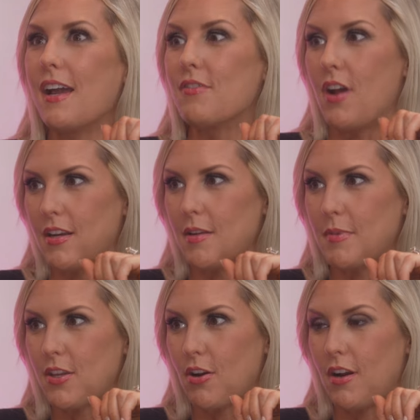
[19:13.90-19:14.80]
I have not done
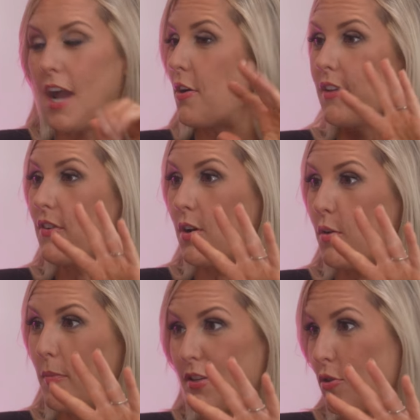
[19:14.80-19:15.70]
my QR. I don't even know
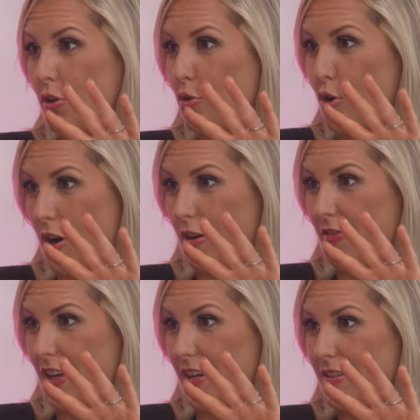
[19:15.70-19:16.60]
what my solo
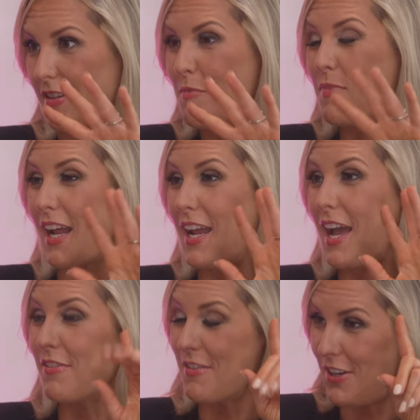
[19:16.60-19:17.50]
choreography is, but I
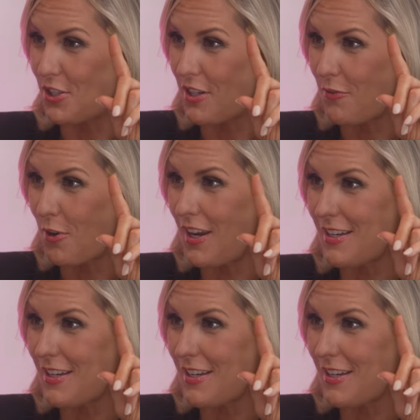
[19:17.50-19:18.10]
have the vision for it.